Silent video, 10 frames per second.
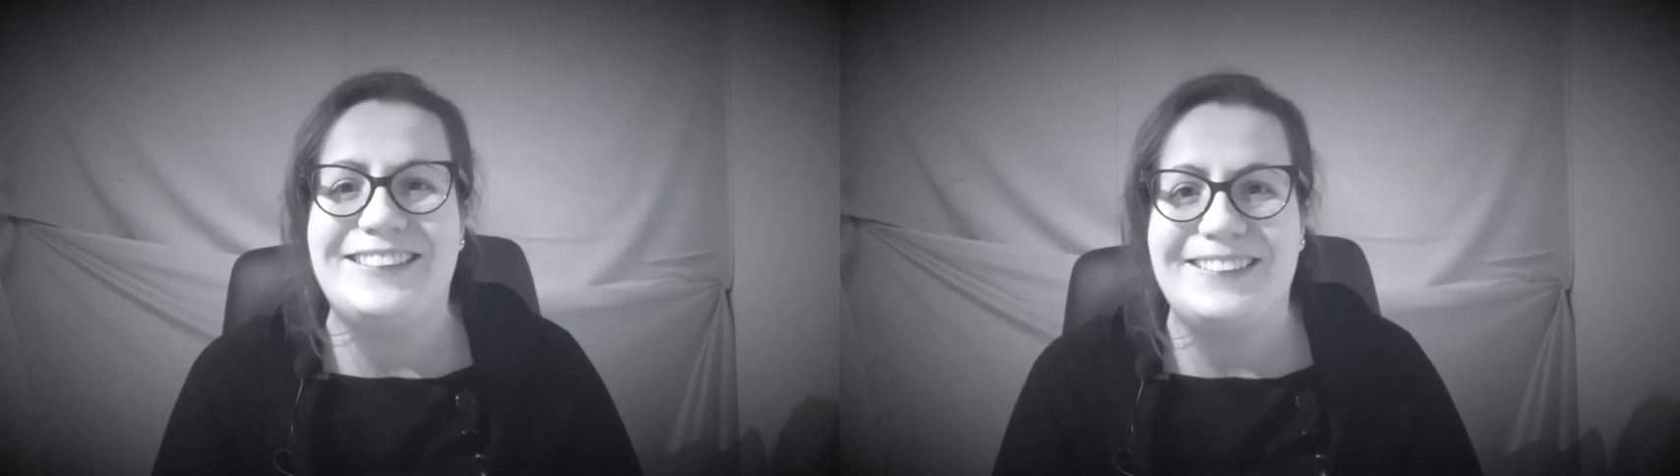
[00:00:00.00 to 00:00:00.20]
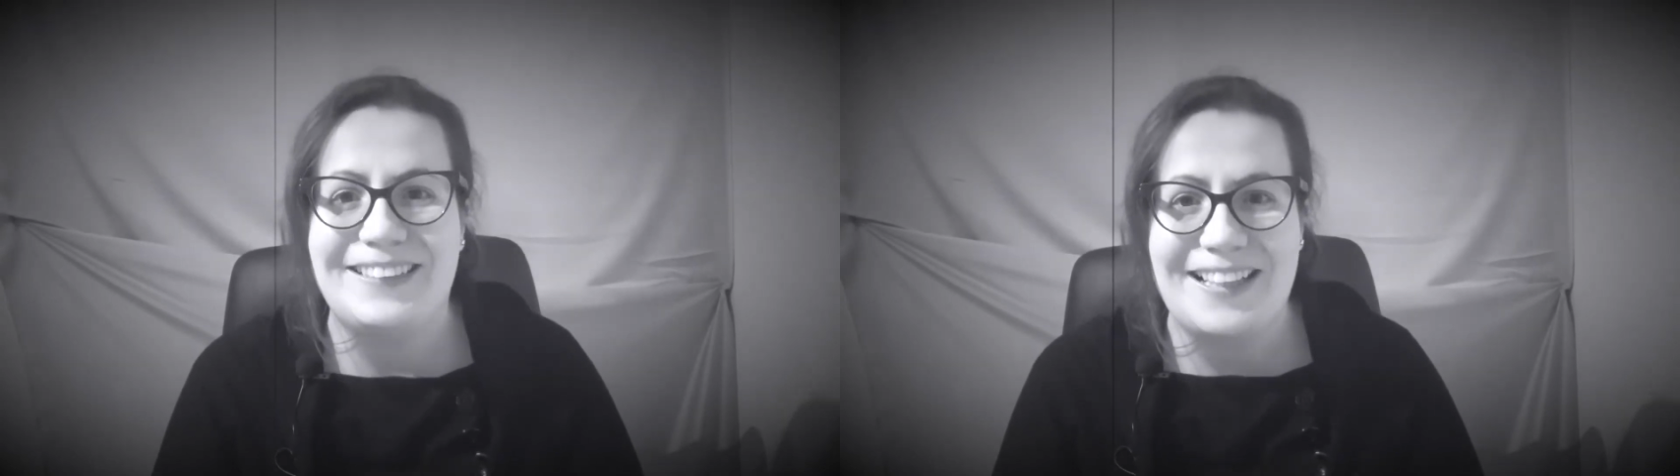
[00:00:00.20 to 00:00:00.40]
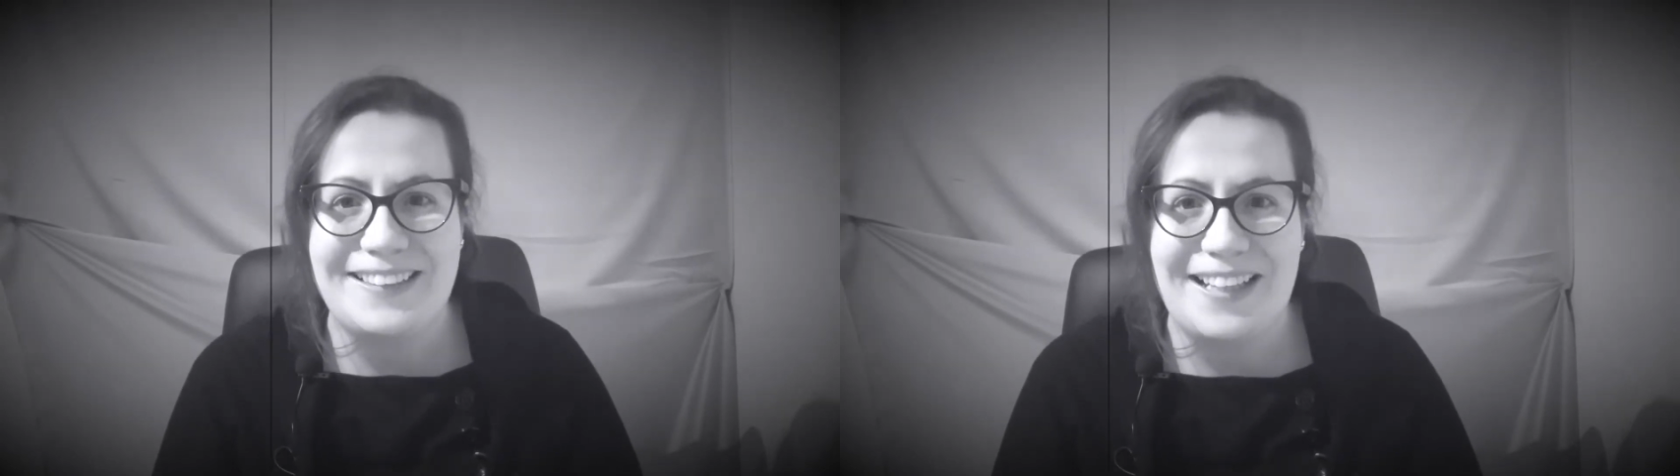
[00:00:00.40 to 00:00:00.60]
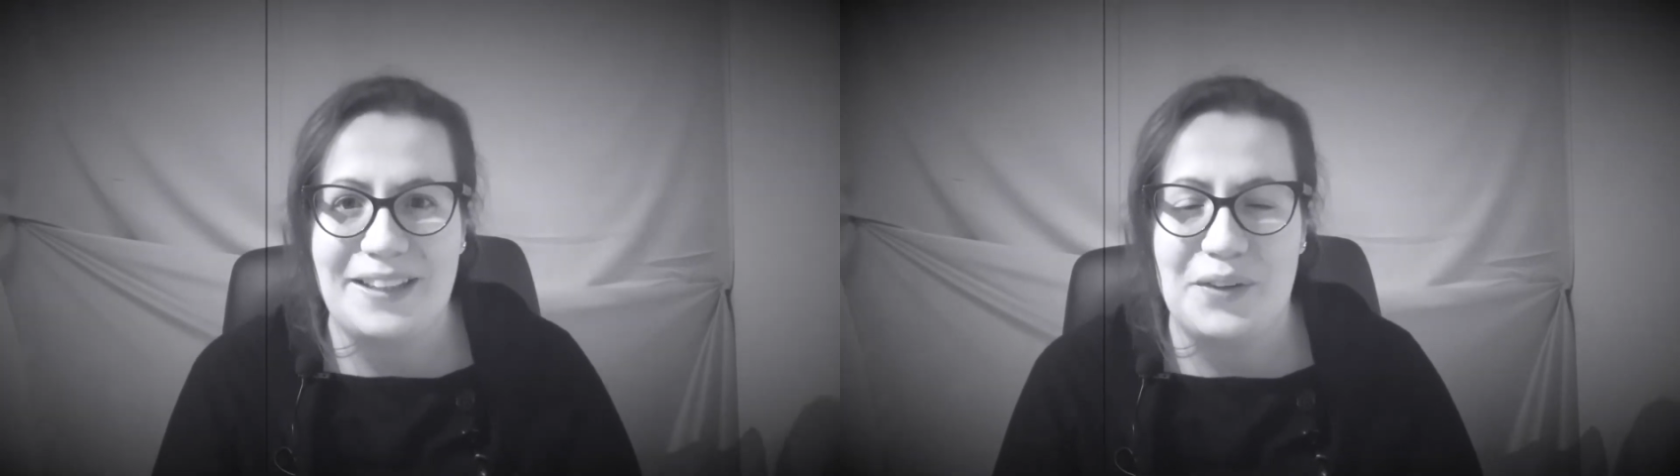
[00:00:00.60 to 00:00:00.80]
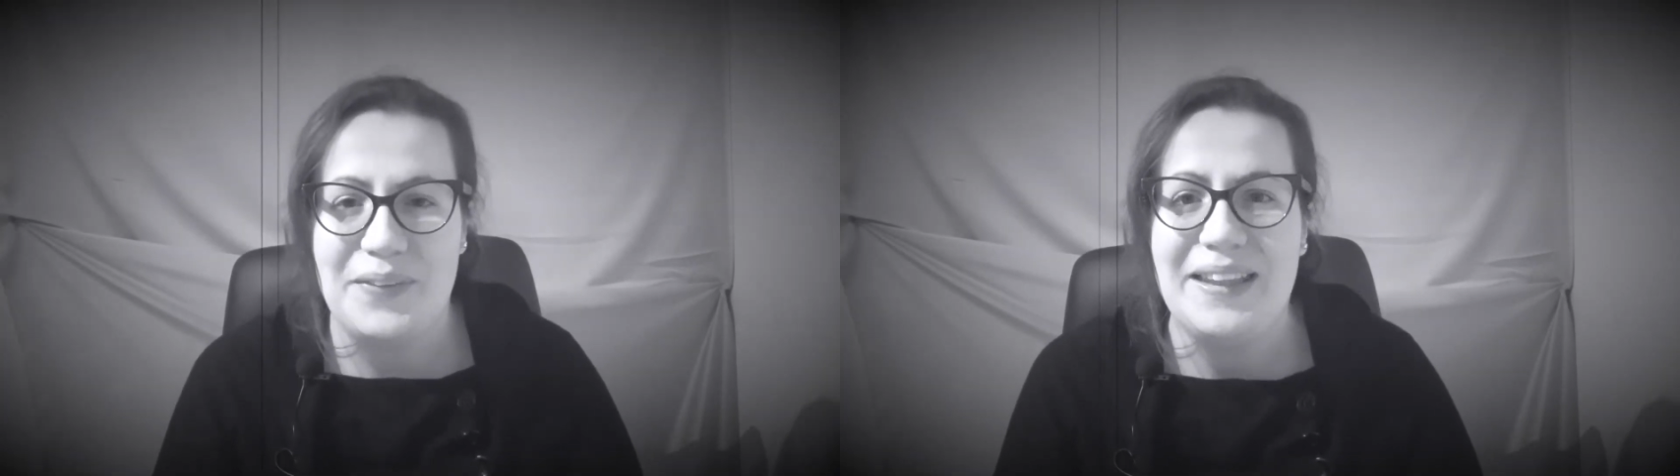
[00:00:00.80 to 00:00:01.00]

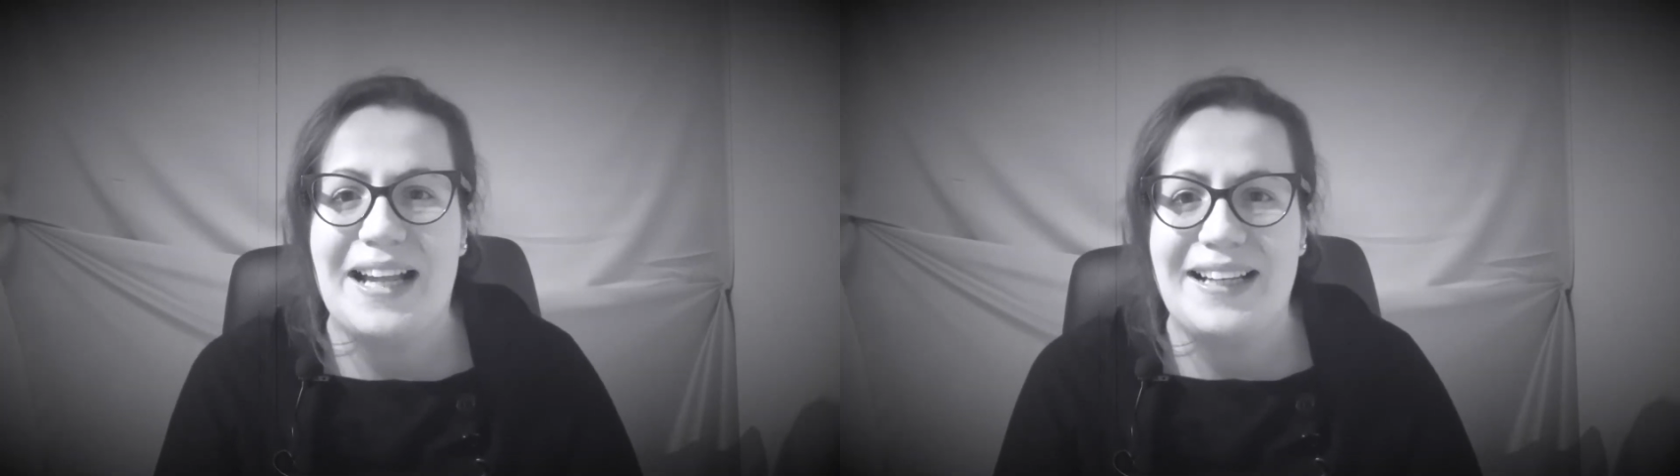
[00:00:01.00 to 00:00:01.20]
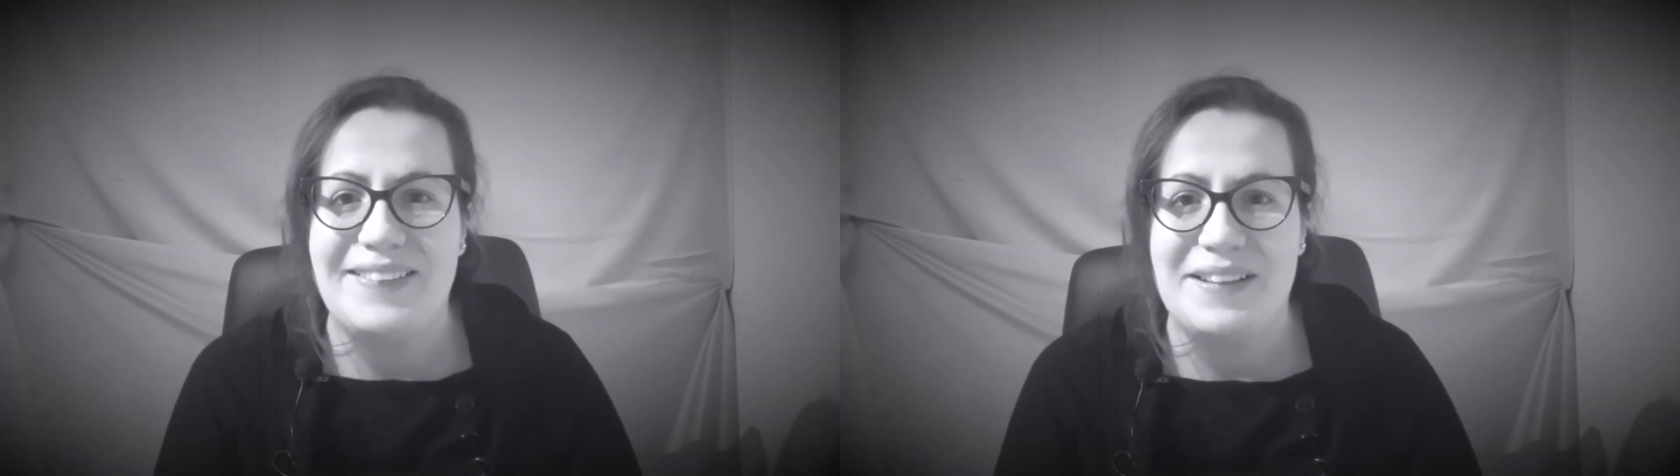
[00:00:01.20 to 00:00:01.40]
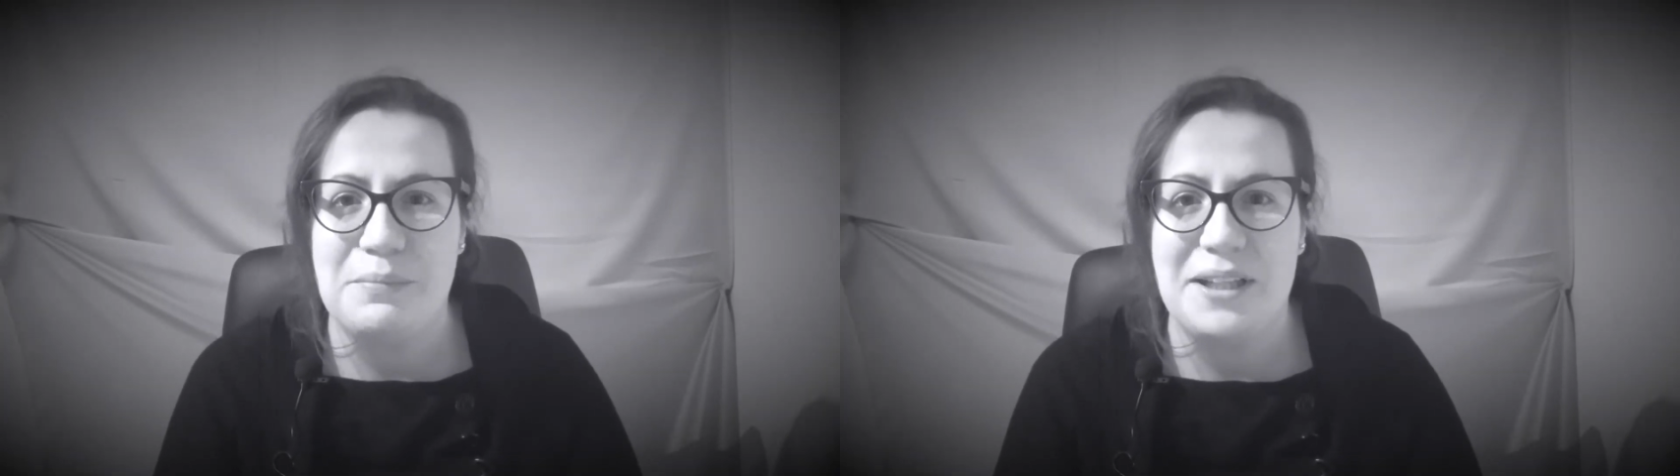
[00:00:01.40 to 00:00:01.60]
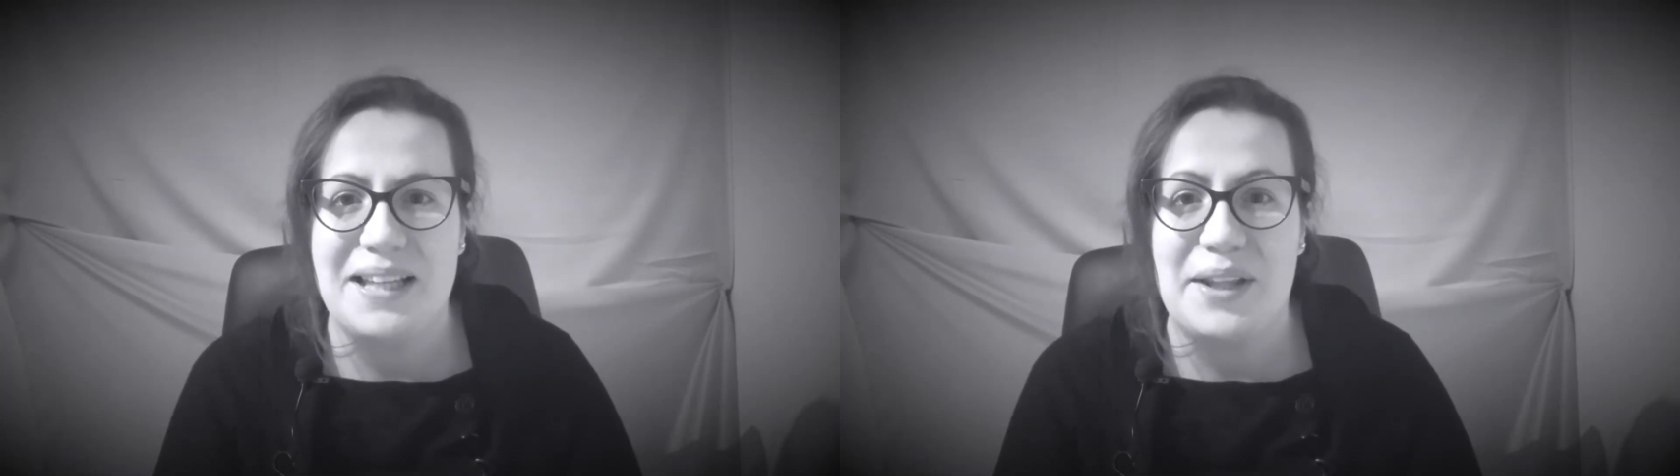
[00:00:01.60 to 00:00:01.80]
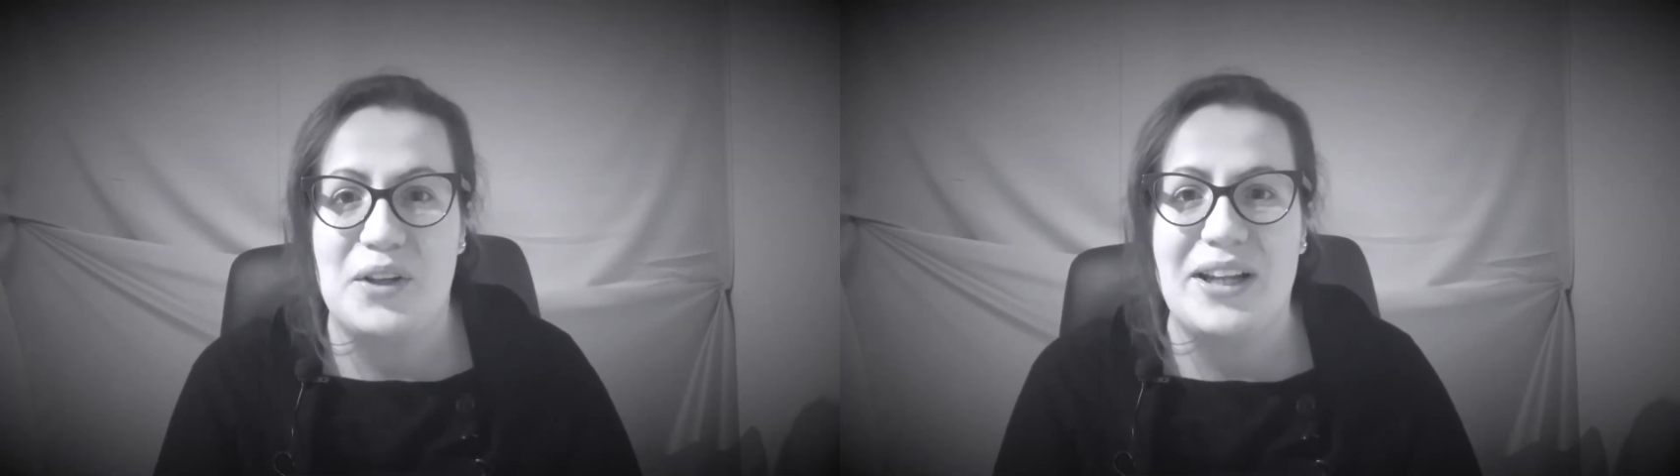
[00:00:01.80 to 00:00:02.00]
Nathalie González y
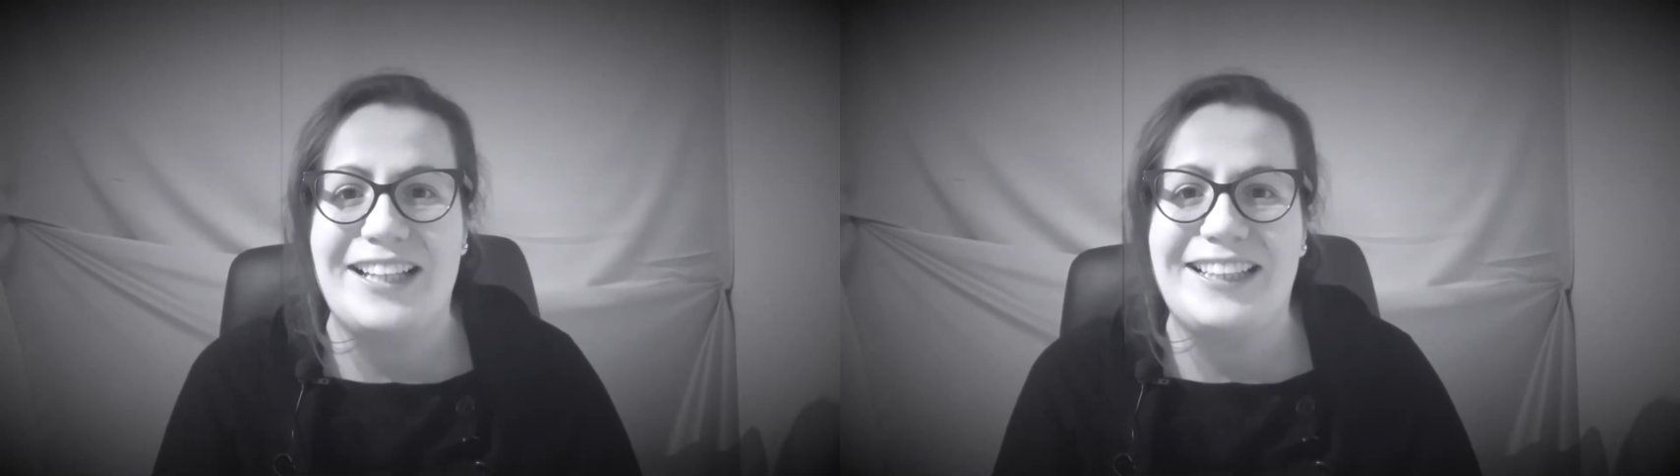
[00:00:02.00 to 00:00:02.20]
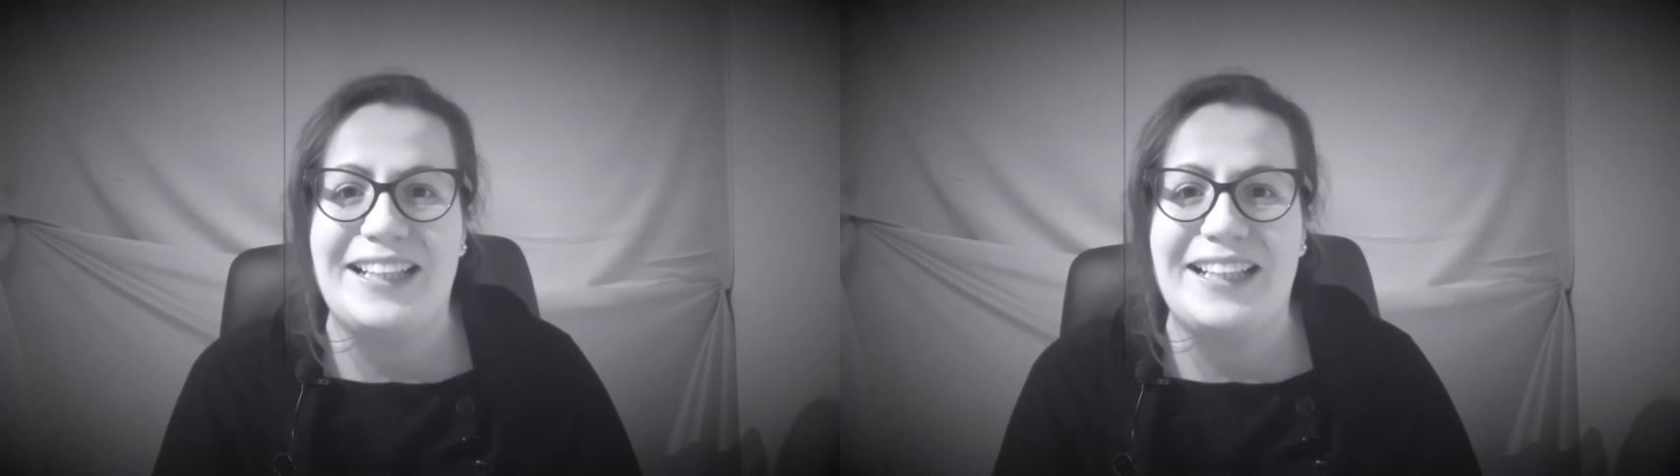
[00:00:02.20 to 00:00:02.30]
mediadora,